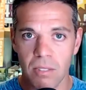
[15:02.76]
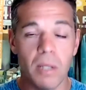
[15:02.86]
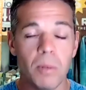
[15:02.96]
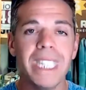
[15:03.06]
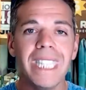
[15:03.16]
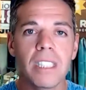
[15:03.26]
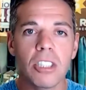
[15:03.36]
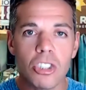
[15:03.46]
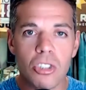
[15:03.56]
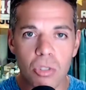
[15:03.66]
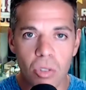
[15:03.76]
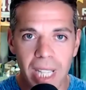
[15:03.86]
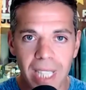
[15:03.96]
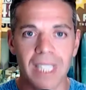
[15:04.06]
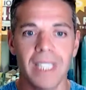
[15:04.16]
right? We need to
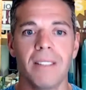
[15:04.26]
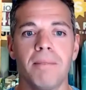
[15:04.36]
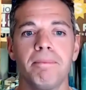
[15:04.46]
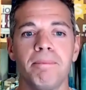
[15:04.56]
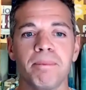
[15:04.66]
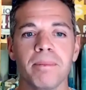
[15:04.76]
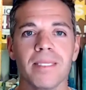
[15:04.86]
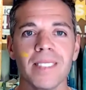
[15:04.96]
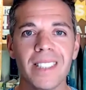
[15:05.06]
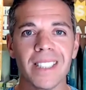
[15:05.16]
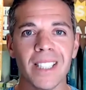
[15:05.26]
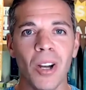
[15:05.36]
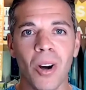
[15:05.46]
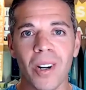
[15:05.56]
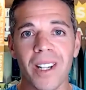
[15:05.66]
strengthen
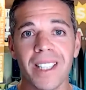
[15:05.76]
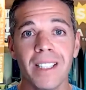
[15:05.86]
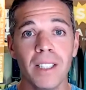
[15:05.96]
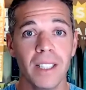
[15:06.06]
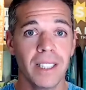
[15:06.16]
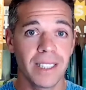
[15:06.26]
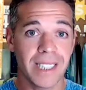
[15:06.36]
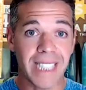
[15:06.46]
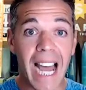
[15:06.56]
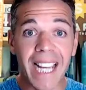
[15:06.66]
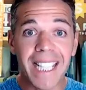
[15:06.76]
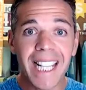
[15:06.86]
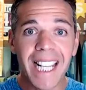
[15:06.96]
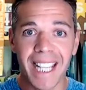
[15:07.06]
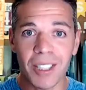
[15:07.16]
our
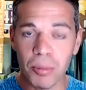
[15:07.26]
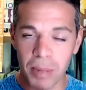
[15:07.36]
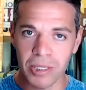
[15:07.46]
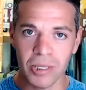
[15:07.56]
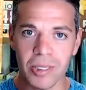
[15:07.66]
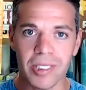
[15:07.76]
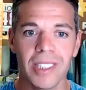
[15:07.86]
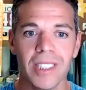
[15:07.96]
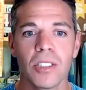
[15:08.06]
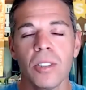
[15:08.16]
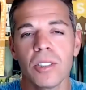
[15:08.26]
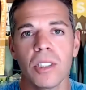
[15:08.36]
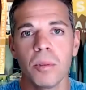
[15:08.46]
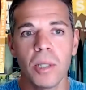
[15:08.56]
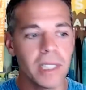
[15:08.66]
side ankle muscles. So those are
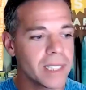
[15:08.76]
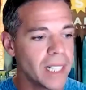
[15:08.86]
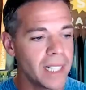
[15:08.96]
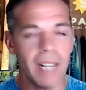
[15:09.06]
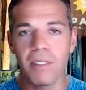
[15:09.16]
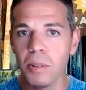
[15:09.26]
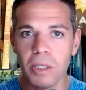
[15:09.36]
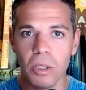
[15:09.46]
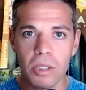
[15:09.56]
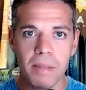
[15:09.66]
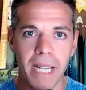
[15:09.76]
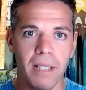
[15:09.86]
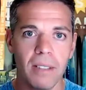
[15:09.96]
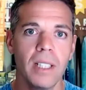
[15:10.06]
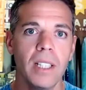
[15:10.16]
the ones that everyone knows
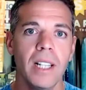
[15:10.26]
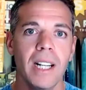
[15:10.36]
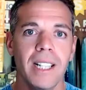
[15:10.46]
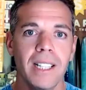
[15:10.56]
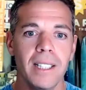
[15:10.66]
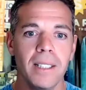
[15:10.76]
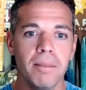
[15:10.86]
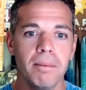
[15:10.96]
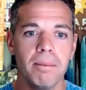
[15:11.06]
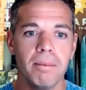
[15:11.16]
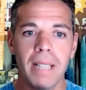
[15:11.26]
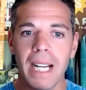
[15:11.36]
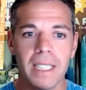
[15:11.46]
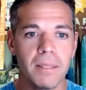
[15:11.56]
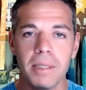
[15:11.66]
about.
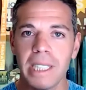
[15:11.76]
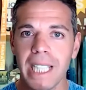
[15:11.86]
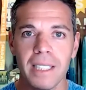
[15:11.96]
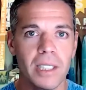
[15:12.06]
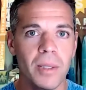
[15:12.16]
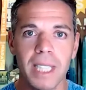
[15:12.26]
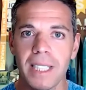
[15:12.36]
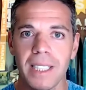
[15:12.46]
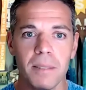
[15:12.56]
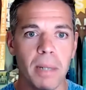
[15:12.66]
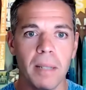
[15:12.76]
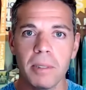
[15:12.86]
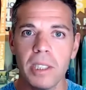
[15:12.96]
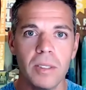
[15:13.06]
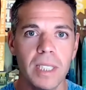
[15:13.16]
Not going to be telling you anything
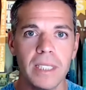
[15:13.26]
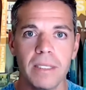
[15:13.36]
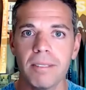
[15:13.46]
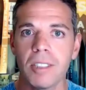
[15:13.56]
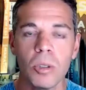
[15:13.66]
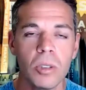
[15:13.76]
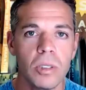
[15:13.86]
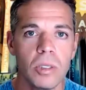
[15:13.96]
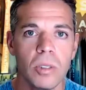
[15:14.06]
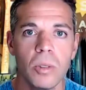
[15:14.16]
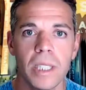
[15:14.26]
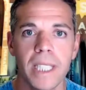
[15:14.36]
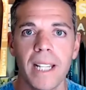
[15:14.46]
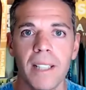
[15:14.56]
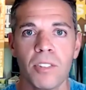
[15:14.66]
probably you didn't Google or
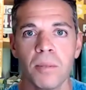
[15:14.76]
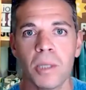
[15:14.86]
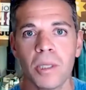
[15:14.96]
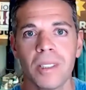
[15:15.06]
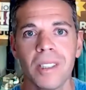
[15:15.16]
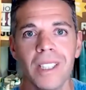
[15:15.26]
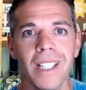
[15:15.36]
get from your